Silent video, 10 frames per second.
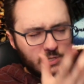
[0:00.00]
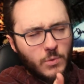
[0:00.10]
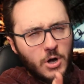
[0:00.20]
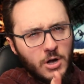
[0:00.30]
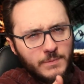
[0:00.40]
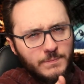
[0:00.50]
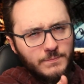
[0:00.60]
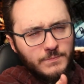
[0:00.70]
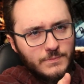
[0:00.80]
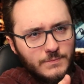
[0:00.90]
the word?
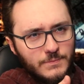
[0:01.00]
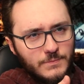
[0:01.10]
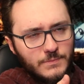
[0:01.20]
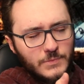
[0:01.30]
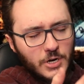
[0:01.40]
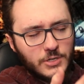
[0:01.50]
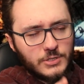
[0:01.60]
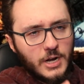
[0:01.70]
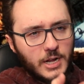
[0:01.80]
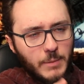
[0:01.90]

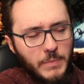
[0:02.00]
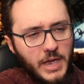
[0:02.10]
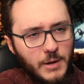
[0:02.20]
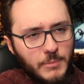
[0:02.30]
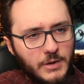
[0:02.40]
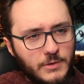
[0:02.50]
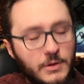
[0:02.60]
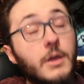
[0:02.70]
Tucker's gonna get mad at me.